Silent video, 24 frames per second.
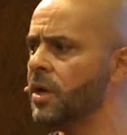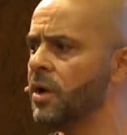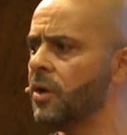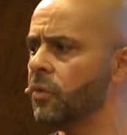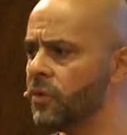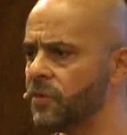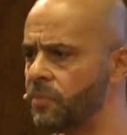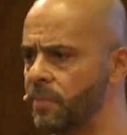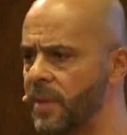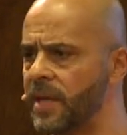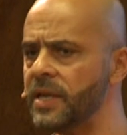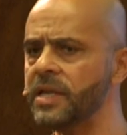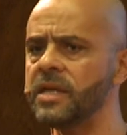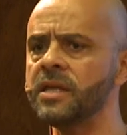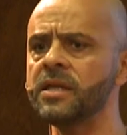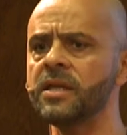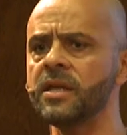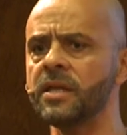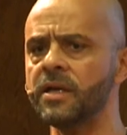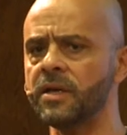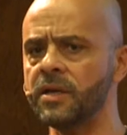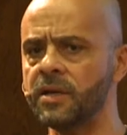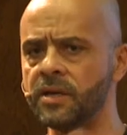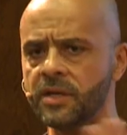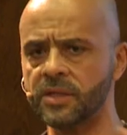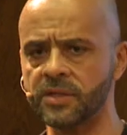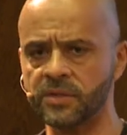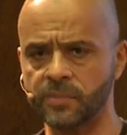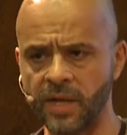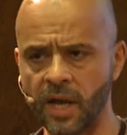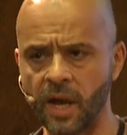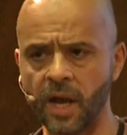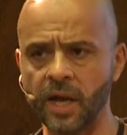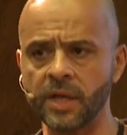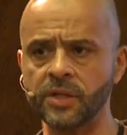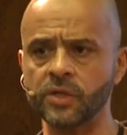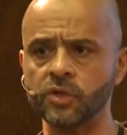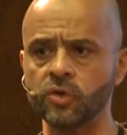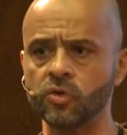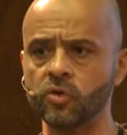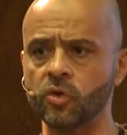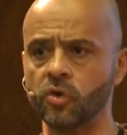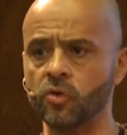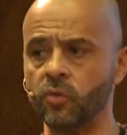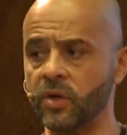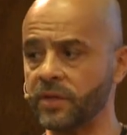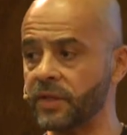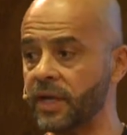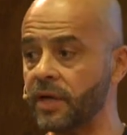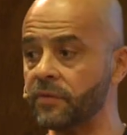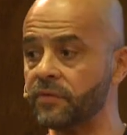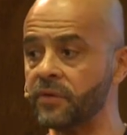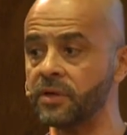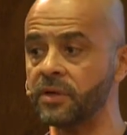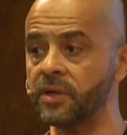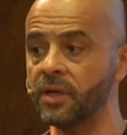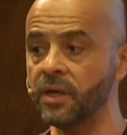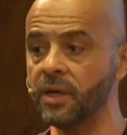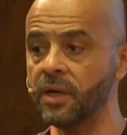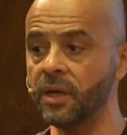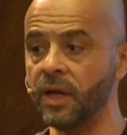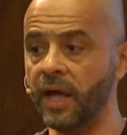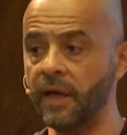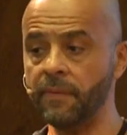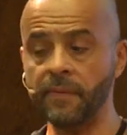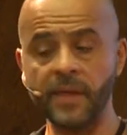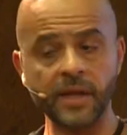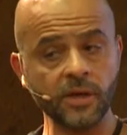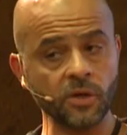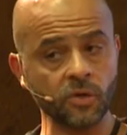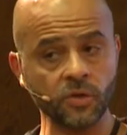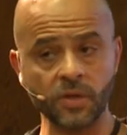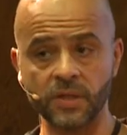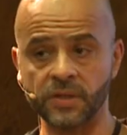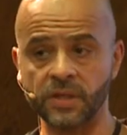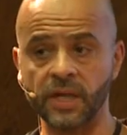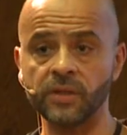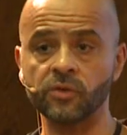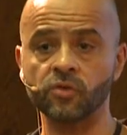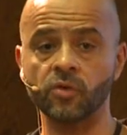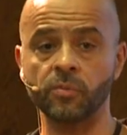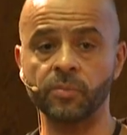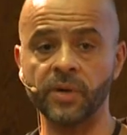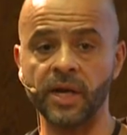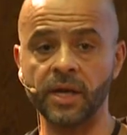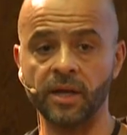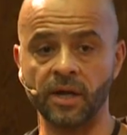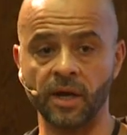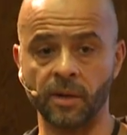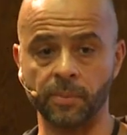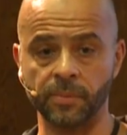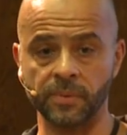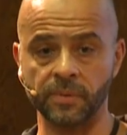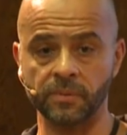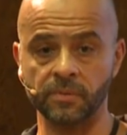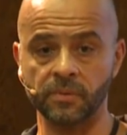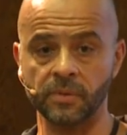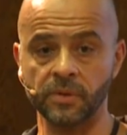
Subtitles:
with many years behind you or whatever, and then you decide to break up.